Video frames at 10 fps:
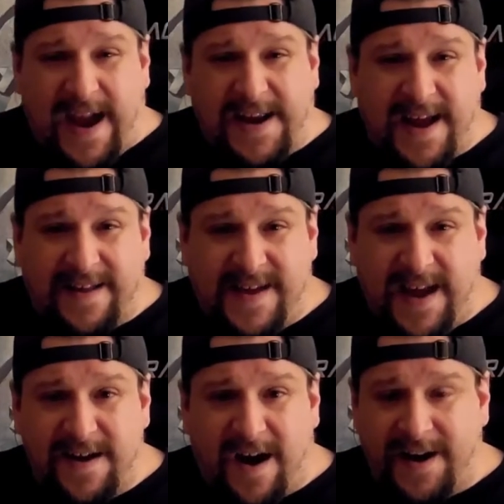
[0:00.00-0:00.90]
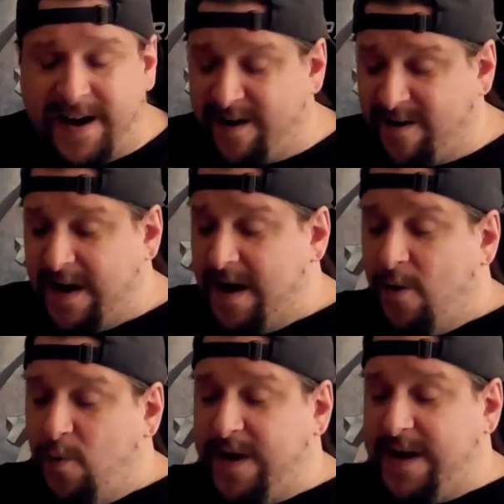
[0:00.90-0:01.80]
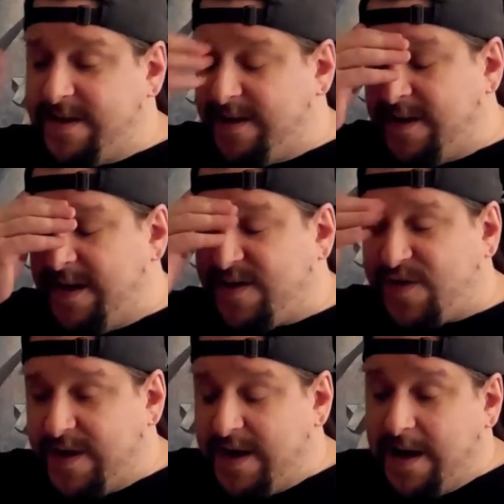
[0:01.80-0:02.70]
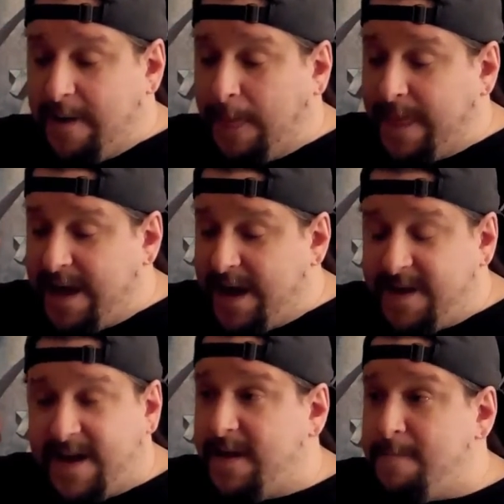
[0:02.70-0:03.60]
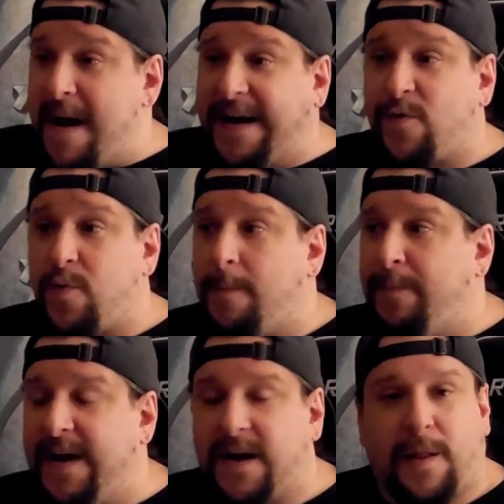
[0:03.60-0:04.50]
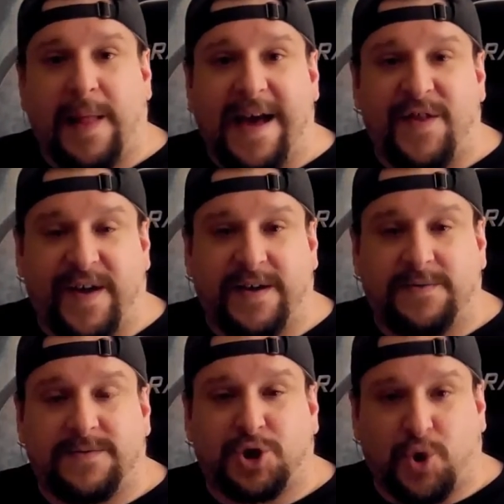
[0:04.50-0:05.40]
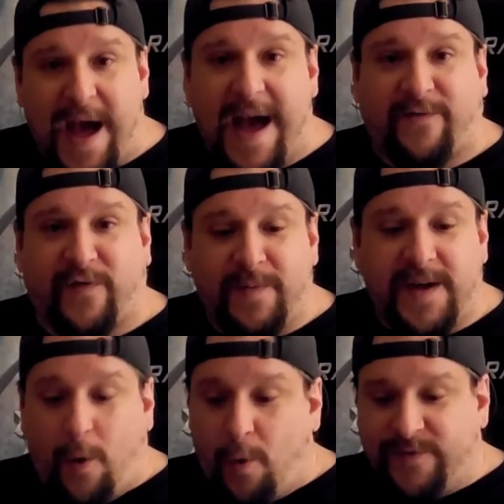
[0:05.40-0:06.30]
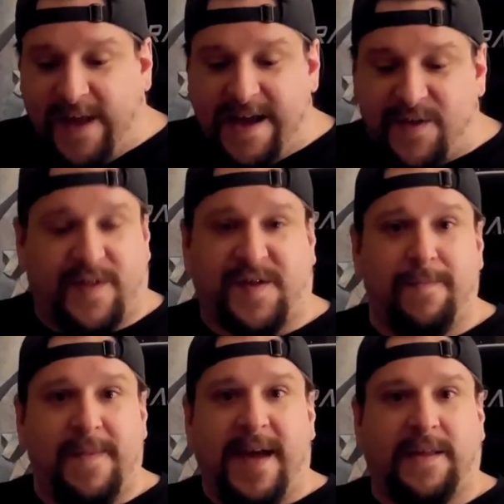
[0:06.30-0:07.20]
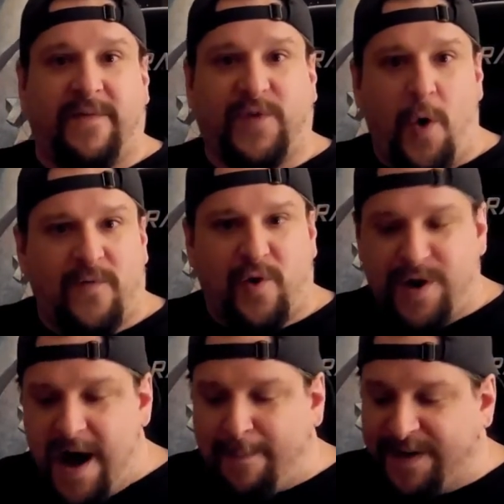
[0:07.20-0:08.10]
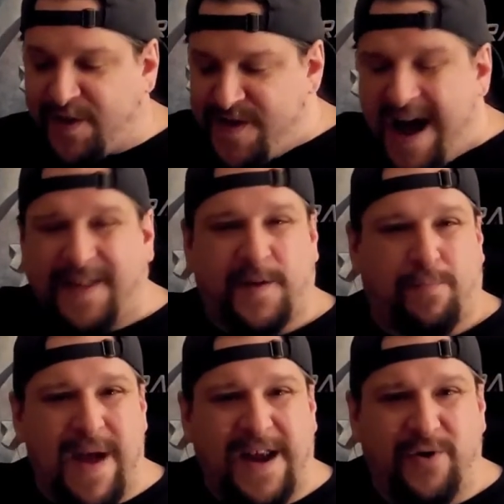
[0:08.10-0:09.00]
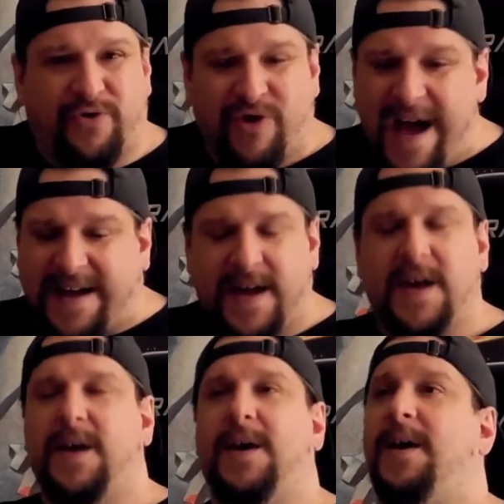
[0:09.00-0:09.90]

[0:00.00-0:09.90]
of 818 on here, it might as well be a classic track from the old days. It's something they had left over or not, but it's not. It's a brand new track.